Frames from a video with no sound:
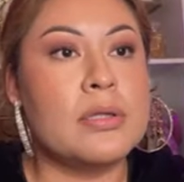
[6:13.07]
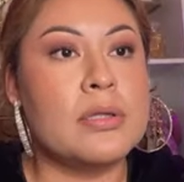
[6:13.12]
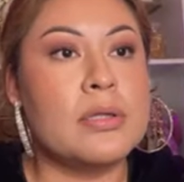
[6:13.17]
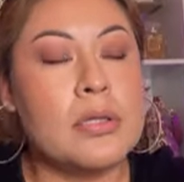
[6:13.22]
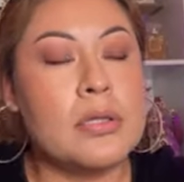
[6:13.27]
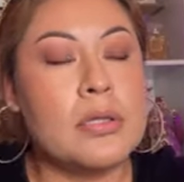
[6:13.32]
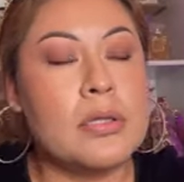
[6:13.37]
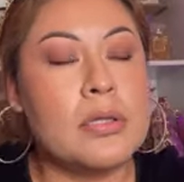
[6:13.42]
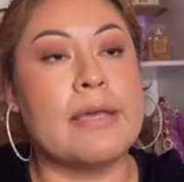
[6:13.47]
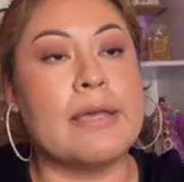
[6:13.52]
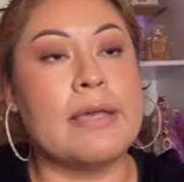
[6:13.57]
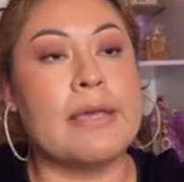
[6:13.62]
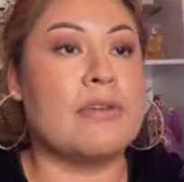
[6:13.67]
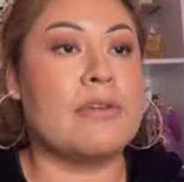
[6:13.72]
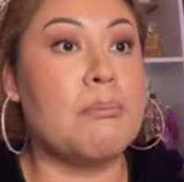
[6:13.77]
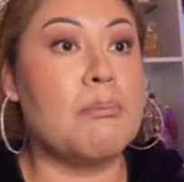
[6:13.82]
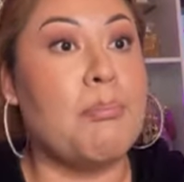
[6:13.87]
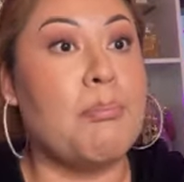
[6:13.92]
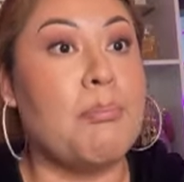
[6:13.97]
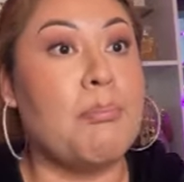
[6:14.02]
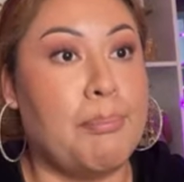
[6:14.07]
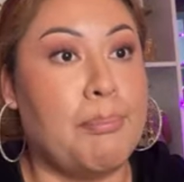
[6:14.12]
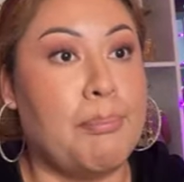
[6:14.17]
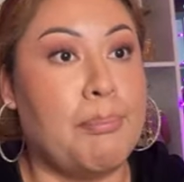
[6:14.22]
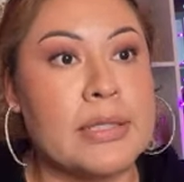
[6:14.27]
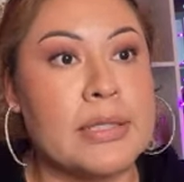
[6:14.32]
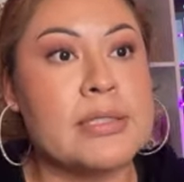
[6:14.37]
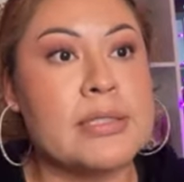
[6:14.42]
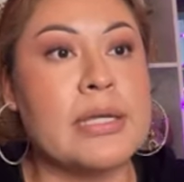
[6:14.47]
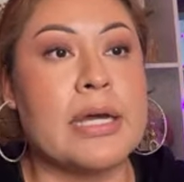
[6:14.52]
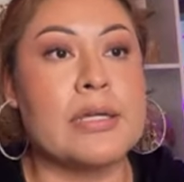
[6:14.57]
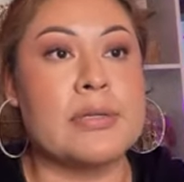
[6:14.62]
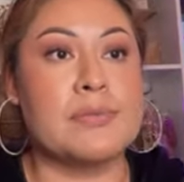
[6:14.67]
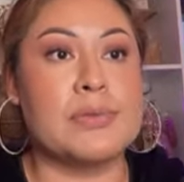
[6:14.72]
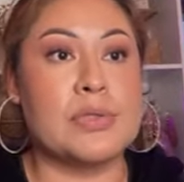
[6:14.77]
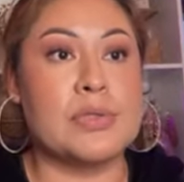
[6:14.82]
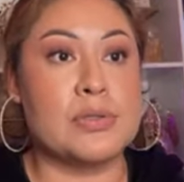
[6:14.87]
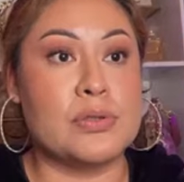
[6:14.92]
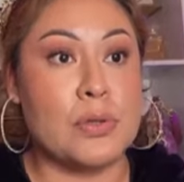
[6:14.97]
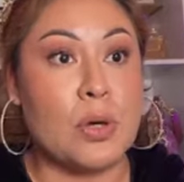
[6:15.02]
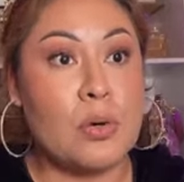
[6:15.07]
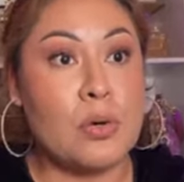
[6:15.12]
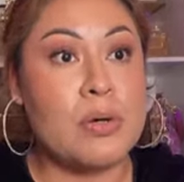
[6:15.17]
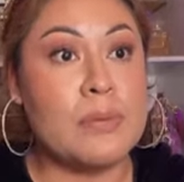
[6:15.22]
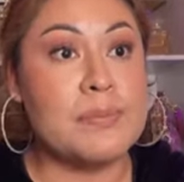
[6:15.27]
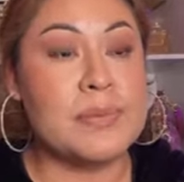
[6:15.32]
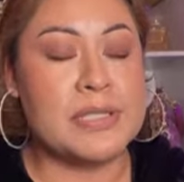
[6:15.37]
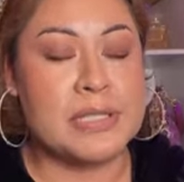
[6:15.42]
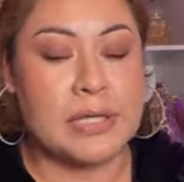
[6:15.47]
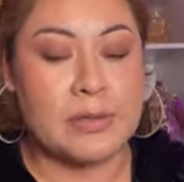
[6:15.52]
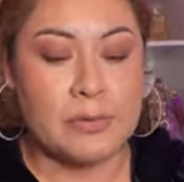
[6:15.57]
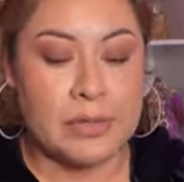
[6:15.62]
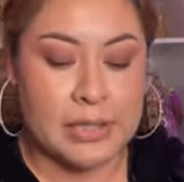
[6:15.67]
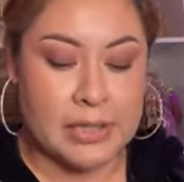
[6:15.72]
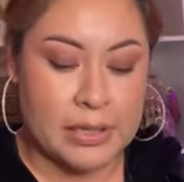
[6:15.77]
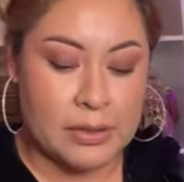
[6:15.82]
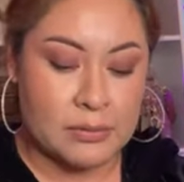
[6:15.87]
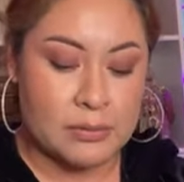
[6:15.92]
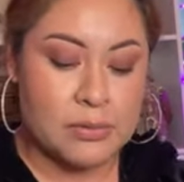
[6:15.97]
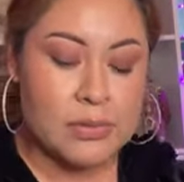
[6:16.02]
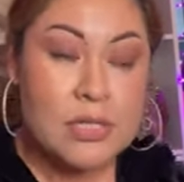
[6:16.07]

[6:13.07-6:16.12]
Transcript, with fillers: the fm bags i am so upset right now